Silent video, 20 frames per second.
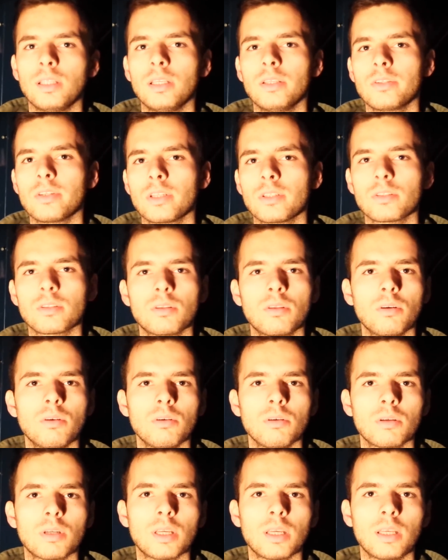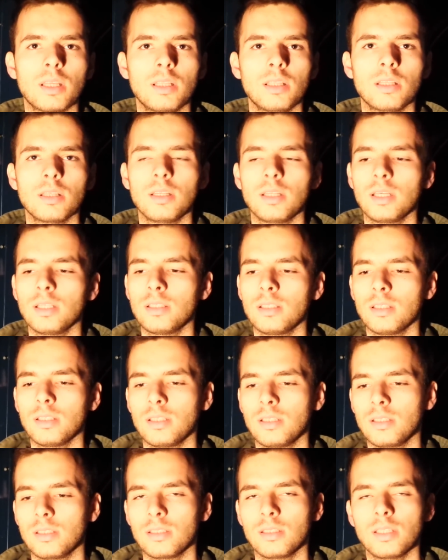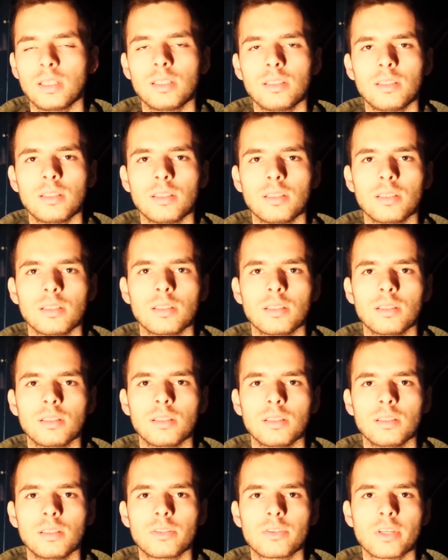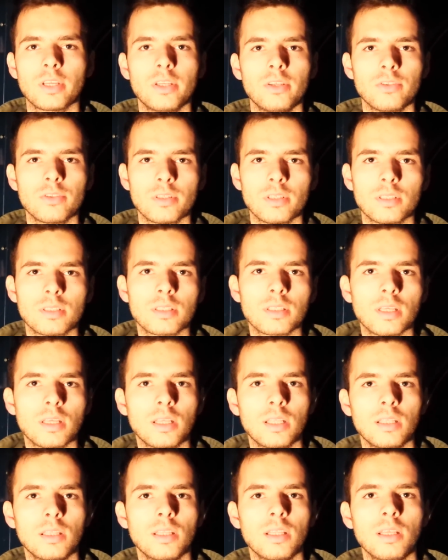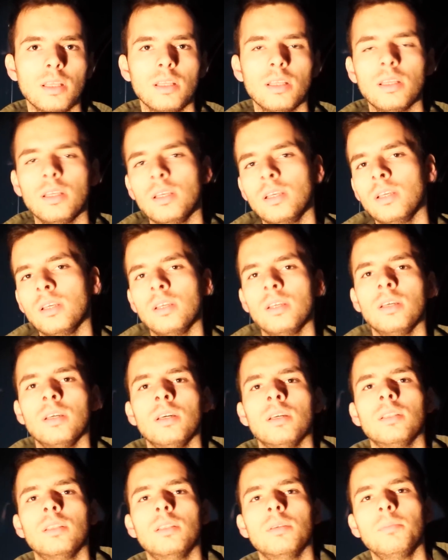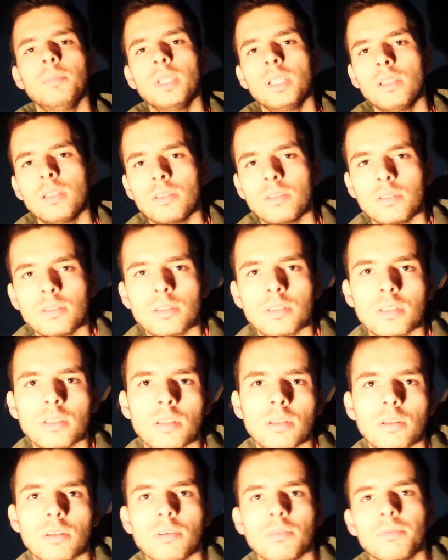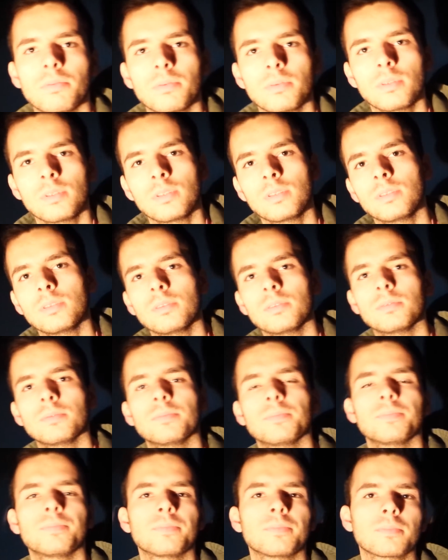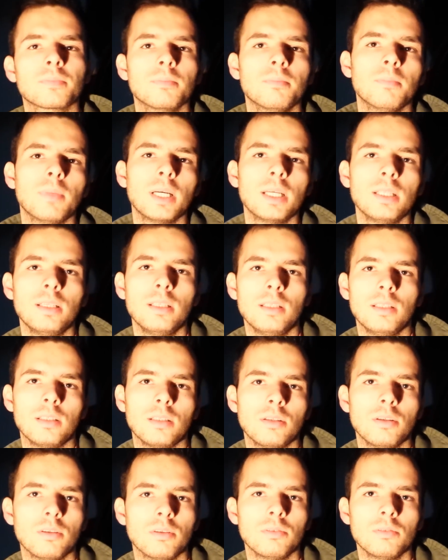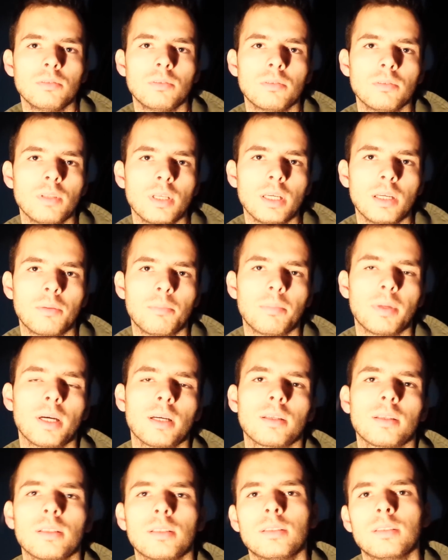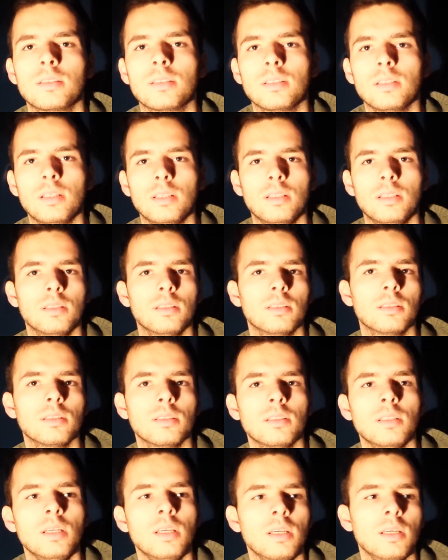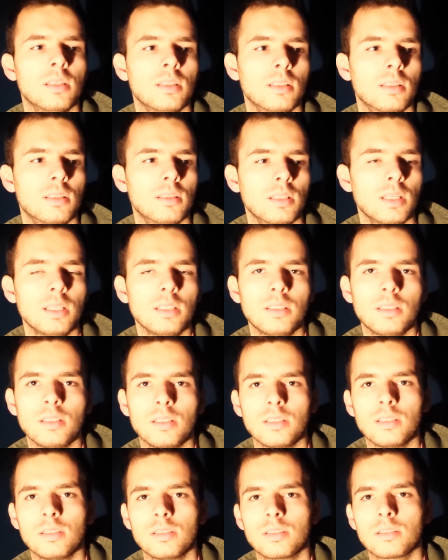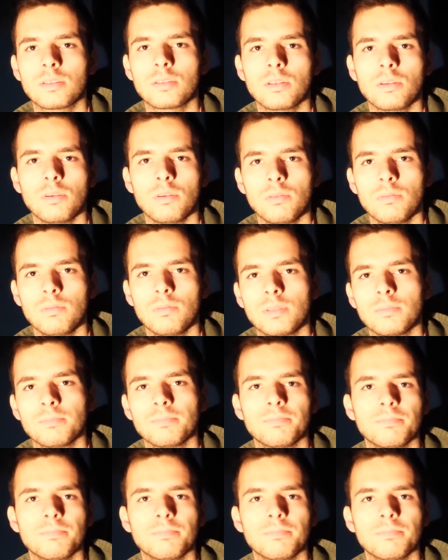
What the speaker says: They just talk, and nothing changes, and the millions of money go to their pockets, and nothing is solved.